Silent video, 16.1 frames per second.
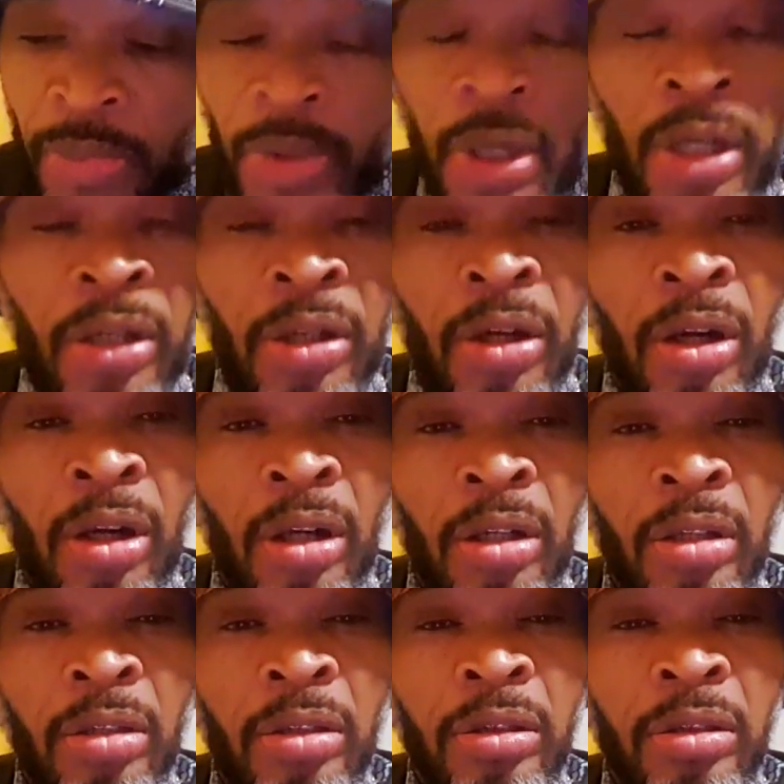and
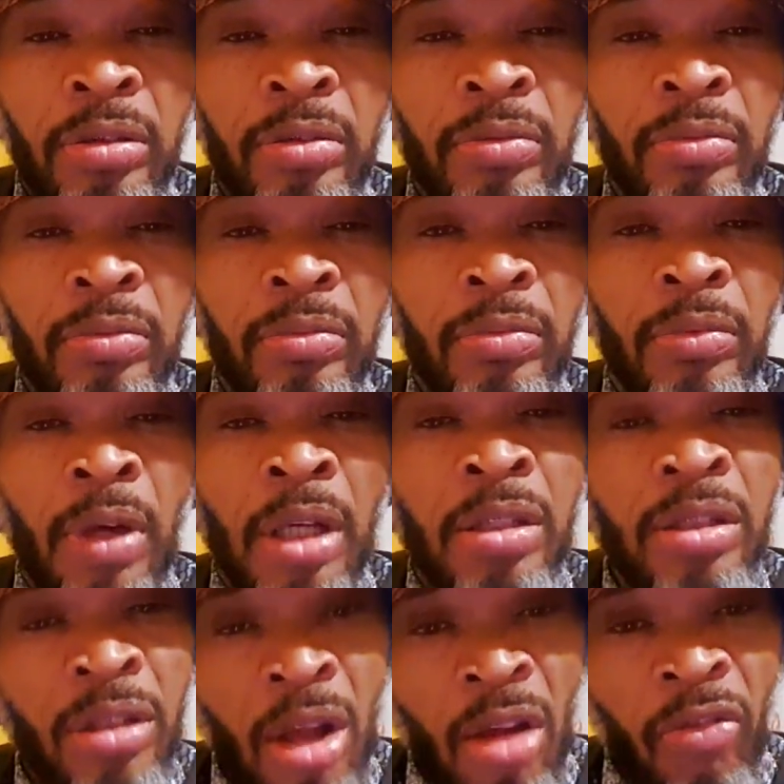all
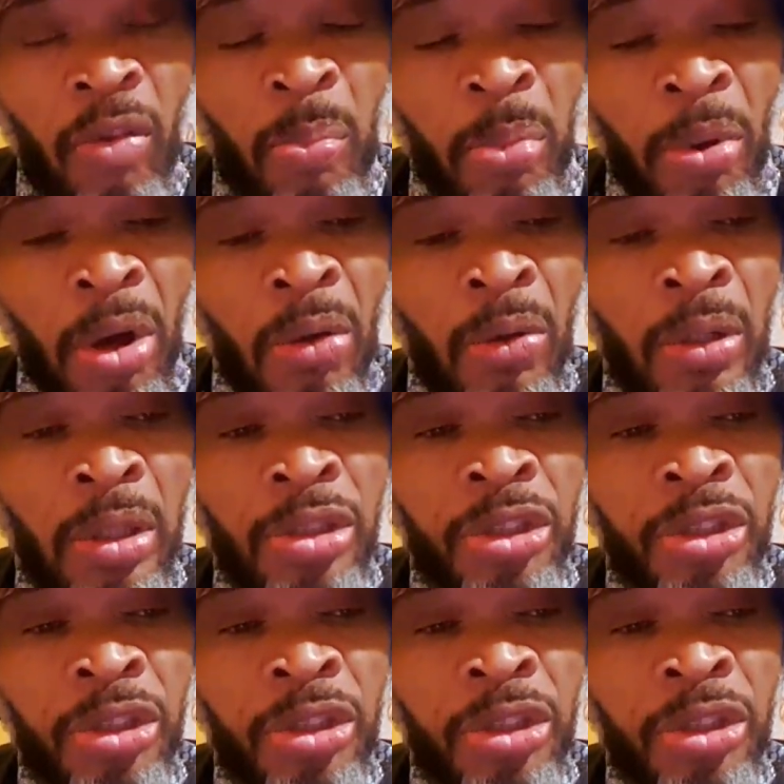Asafa Powell,